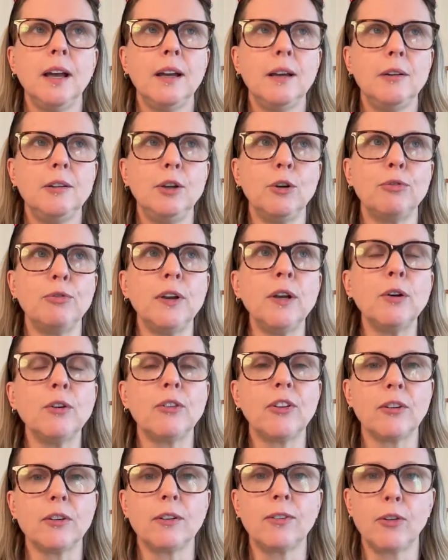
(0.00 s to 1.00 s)
your
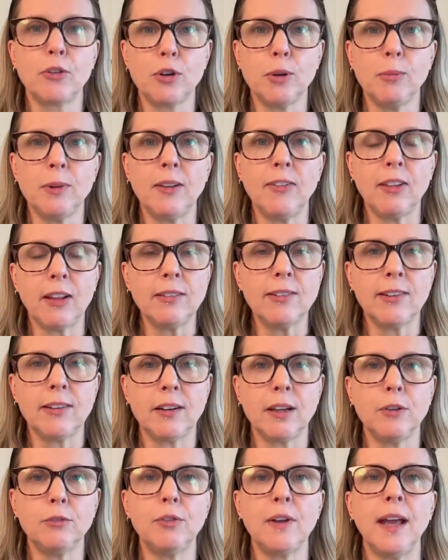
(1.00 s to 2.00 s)
fingers are extremely
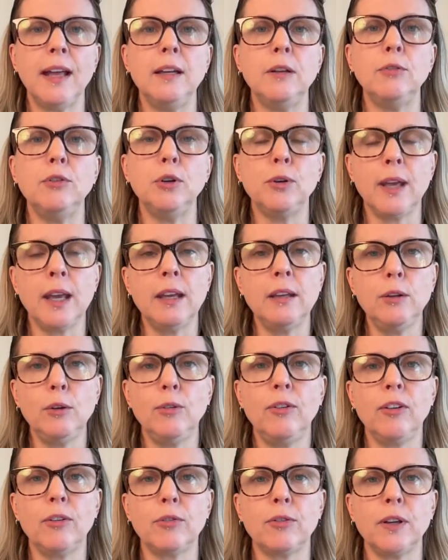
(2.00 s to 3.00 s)
sensitive. And if you can't
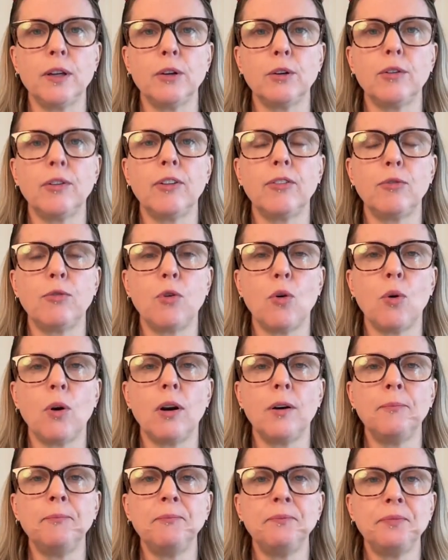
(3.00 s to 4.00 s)
use your fingers
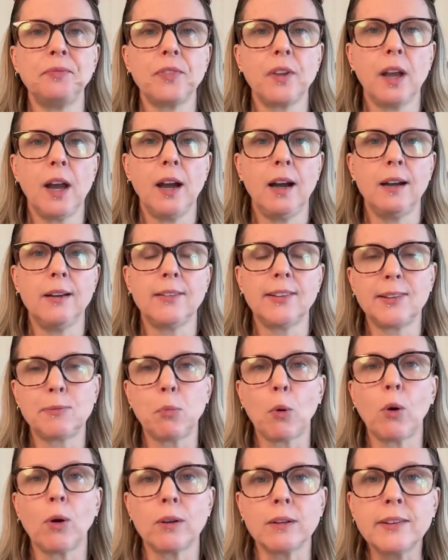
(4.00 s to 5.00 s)
for
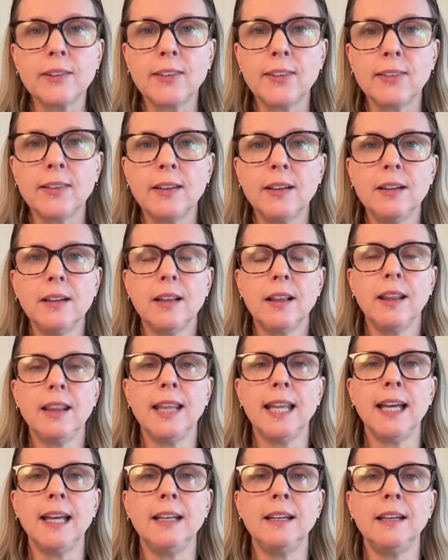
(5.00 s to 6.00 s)
sports,
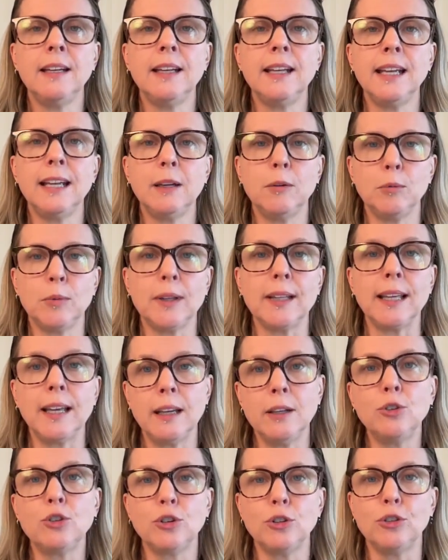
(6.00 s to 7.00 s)
then it really
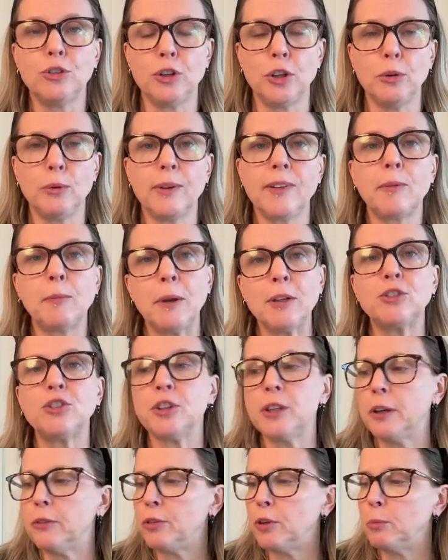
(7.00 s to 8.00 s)
hinders you,
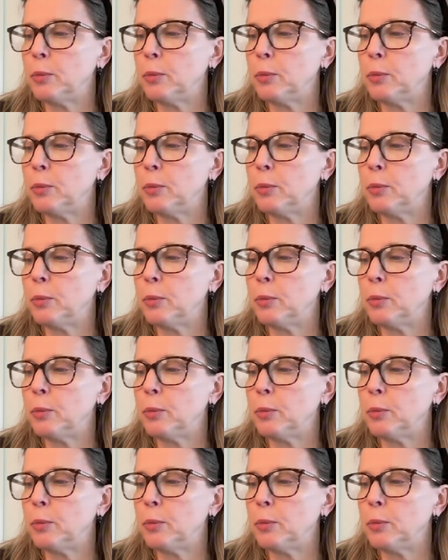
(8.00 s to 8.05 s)
especially if you're